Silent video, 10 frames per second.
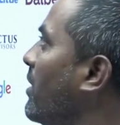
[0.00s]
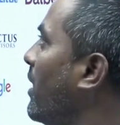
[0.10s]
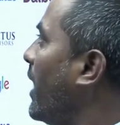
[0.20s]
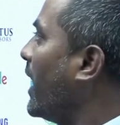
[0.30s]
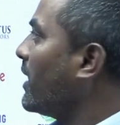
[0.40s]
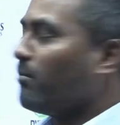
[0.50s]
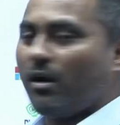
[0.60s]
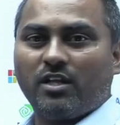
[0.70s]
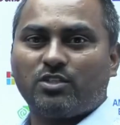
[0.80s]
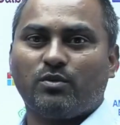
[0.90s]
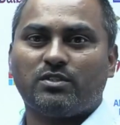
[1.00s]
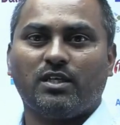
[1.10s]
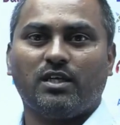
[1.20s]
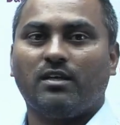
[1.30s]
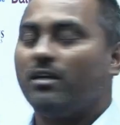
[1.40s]
IIT Madras was
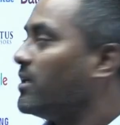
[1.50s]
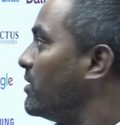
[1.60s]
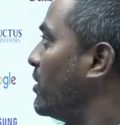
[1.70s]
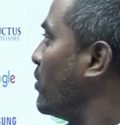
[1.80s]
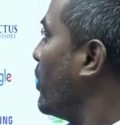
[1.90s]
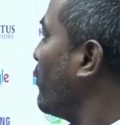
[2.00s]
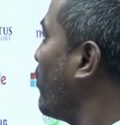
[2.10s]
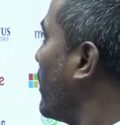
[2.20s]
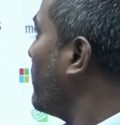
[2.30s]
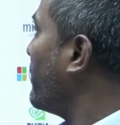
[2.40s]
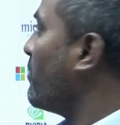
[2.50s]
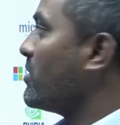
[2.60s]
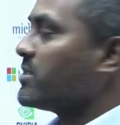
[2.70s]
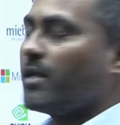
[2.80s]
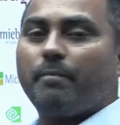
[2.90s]
the 24 LPA was there.